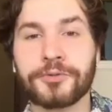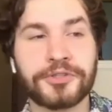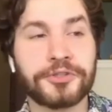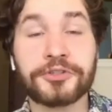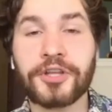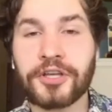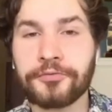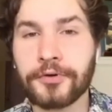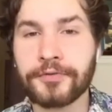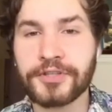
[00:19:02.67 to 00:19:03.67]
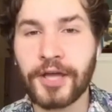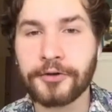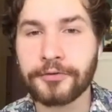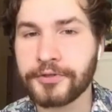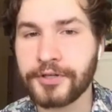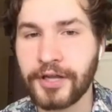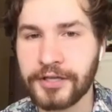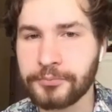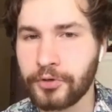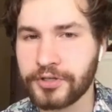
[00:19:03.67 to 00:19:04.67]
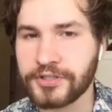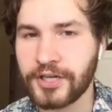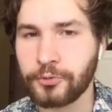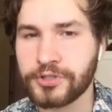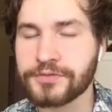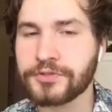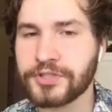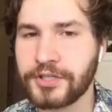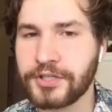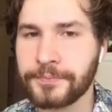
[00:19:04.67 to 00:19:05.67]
you're looking for a photographer in Morgantown, West Virginia?